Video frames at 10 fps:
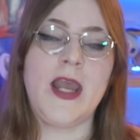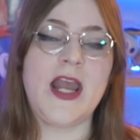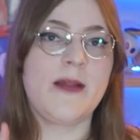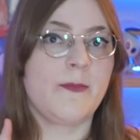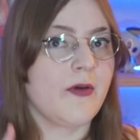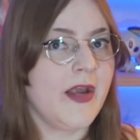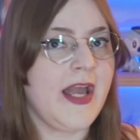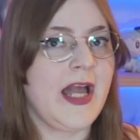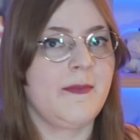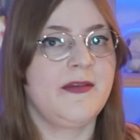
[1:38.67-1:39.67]
And
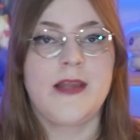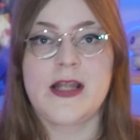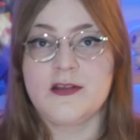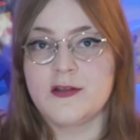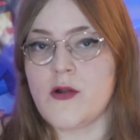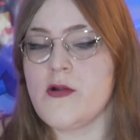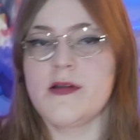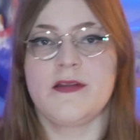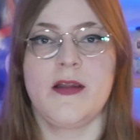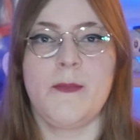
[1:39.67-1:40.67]
perhaps that
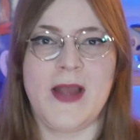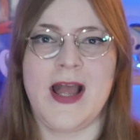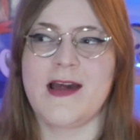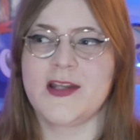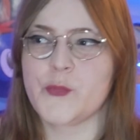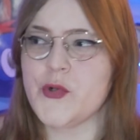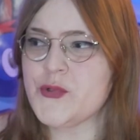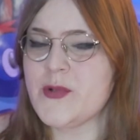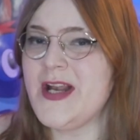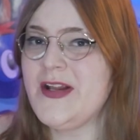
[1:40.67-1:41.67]
starters in the past were
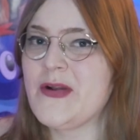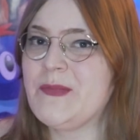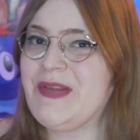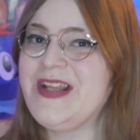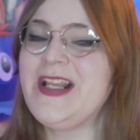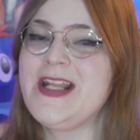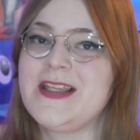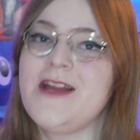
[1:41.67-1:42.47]
treated completely